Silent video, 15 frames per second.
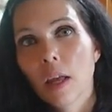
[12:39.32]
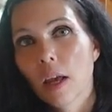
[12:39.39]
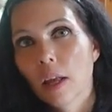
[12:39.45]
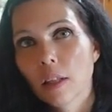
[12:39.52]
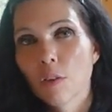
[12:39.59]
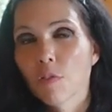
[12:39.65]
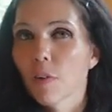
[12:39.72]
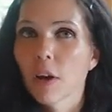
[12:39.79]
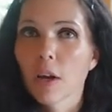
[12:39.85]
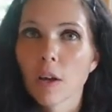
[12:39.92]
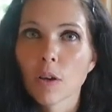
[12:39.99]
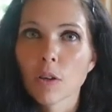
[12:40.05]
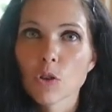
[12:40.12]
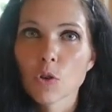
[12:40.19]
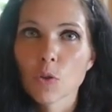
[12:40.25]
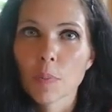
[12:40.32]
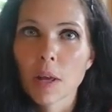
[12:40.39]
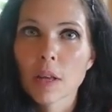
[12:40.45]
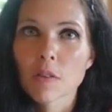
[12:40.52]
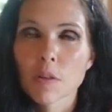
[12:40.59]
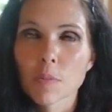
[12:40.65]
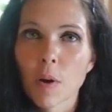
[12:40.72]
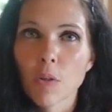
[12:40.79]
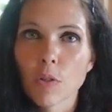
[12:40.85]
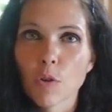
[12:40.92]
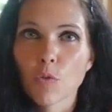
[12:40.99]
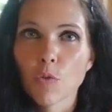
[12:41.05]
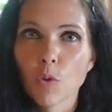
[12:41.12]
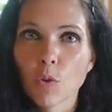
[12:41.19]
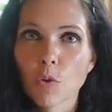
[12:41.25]
and if I should make some
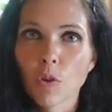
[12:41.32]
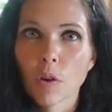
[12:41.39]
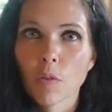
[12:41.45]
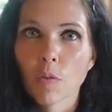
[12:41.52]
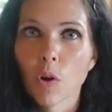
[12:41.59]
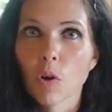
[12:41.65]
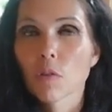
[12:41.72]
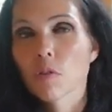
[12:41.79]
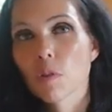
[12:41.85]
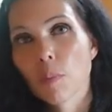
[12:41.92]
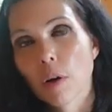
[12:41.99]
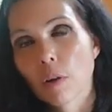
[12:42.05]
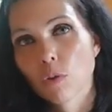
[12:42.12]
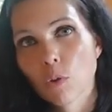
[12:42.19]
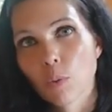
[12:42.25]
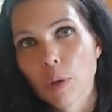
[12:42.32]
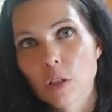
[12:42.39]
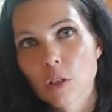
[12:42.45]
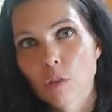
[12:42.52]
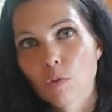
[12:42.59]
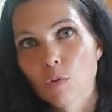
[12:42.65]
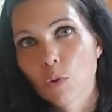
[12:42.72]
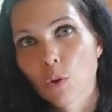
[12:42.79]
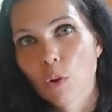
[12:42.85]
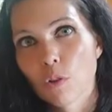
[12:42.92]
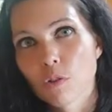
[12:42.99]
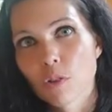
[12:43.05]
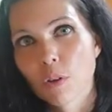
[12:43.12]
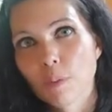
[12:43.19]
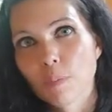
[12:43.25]
other food vlogs about Norwegian food
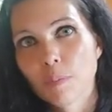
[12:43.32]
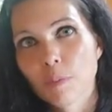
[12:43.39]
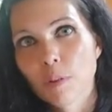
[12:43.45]
also.